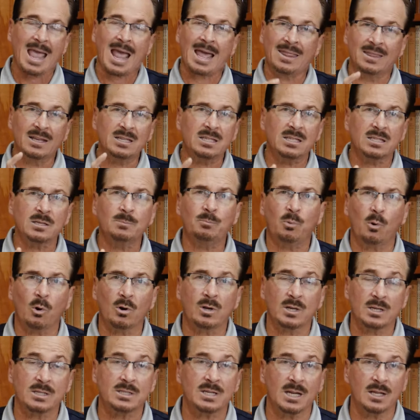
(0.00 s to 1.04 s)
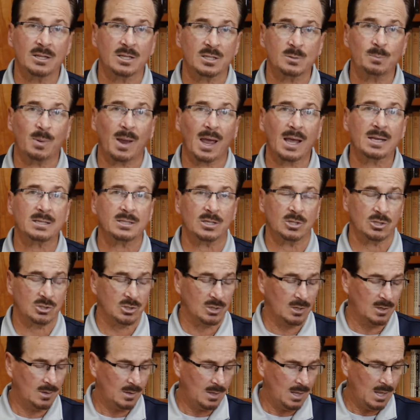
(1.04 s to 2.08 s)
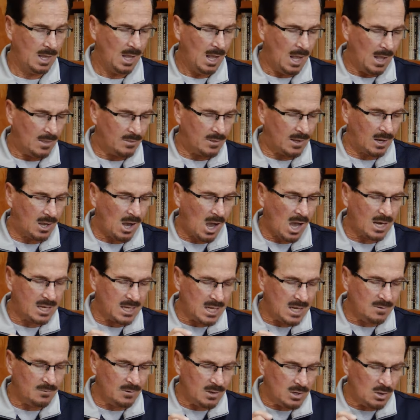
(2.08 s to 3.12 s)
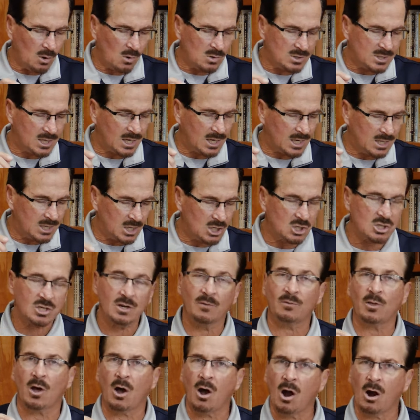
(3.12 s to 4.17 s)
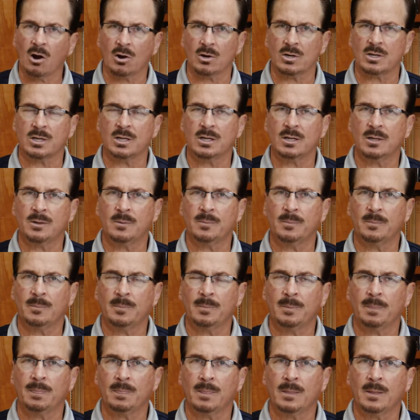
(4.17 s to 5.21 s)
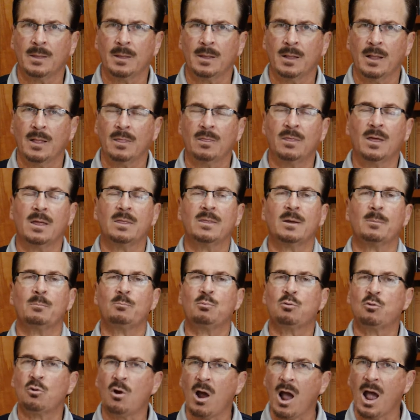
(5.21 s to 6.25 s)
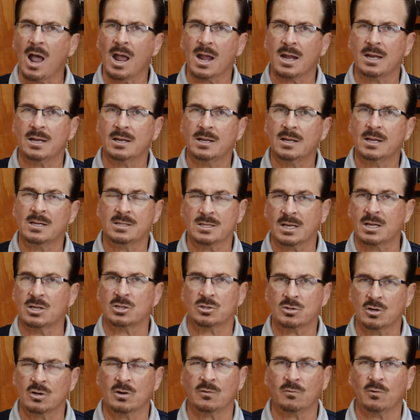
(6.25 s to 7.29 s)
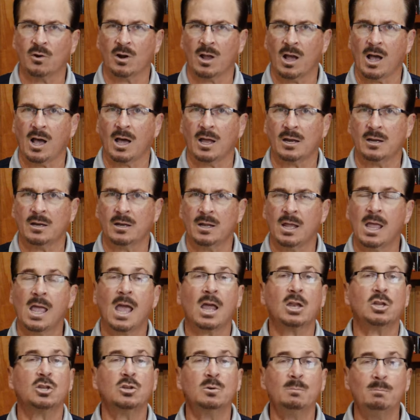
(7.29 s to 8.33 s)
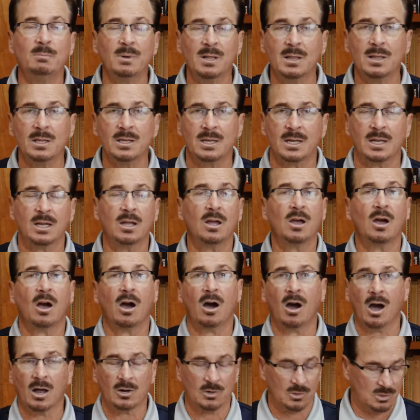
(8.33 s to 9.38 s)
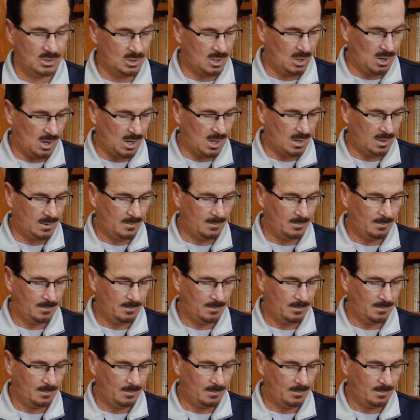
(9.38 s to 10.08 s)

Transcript: And this is important to see in this passage that God even knows the condition of the heart, that, that pride is a concern for God, and humility honors God.